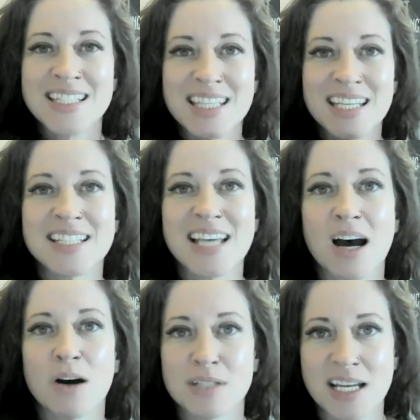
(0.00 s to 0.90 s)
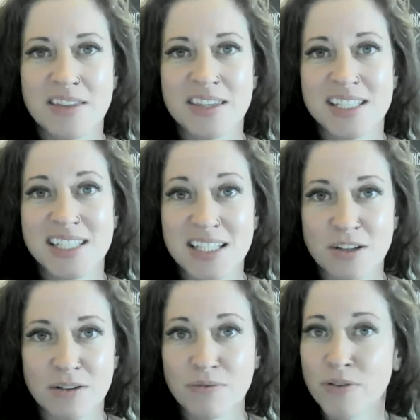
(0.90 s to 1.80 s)
sent out in the
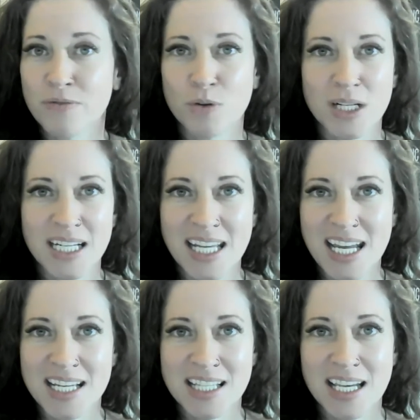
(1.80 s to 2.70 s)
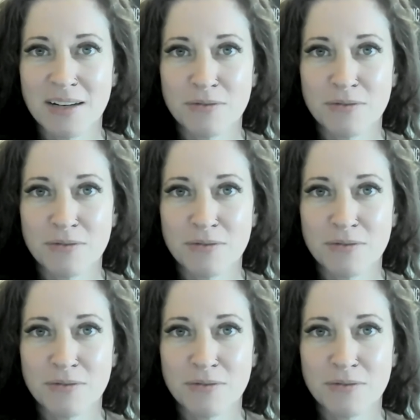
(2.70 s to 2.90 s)
desert for 40 days